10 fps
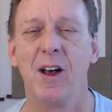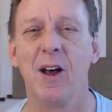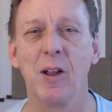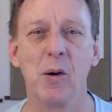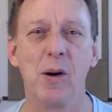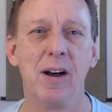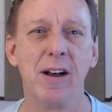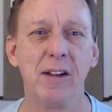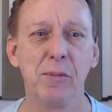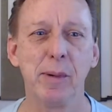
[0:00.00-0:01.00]
Aloha,
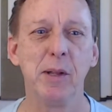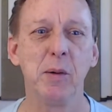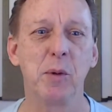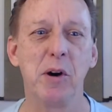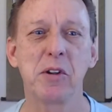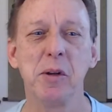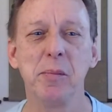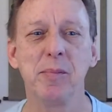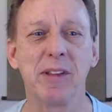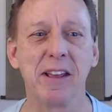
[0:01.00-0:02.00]
everybody.
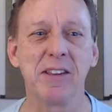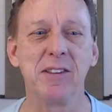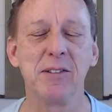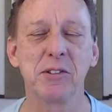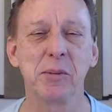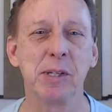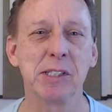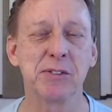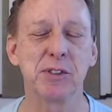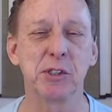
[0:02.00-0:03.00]
Welcome. Thank you so much
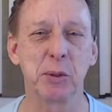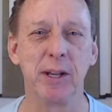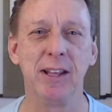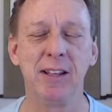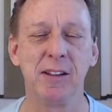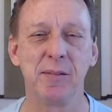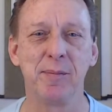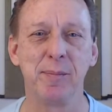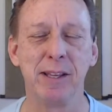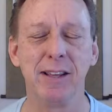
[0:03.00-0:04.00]
for joining
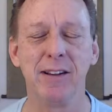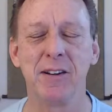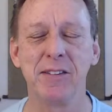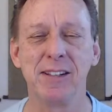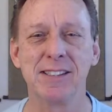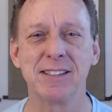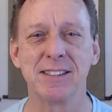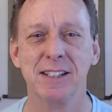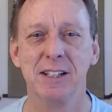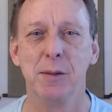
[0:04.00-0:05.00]
me on this
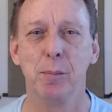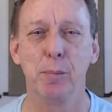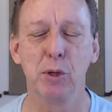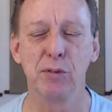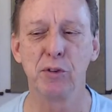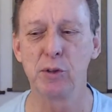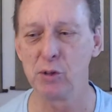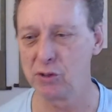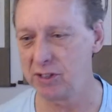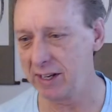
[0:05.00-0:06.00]
beautiful
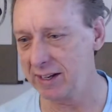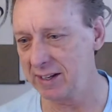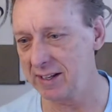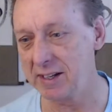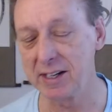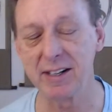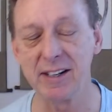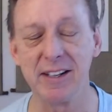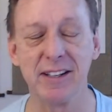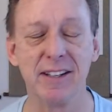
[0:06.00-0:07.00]
Tuesday here
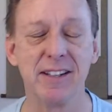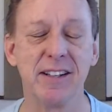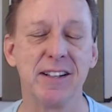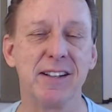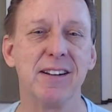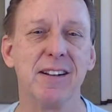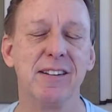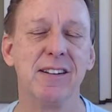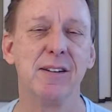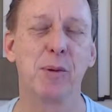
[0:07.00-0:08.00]
in
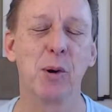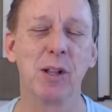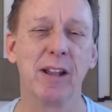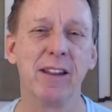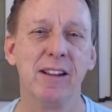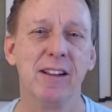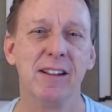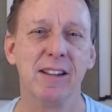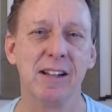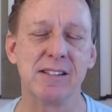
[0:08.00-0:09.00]
Portland.
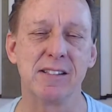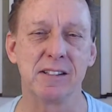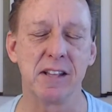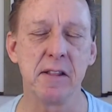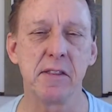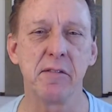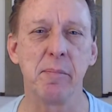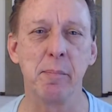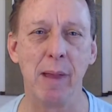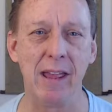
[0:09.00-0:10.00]
It's the 10th
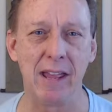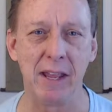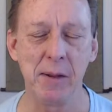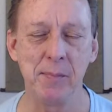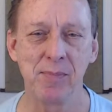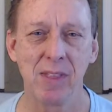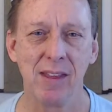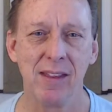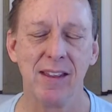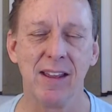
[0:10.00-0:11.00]
of May,
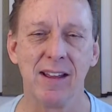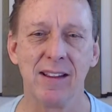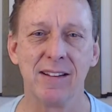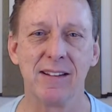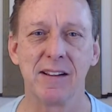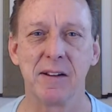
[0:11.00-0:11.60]
and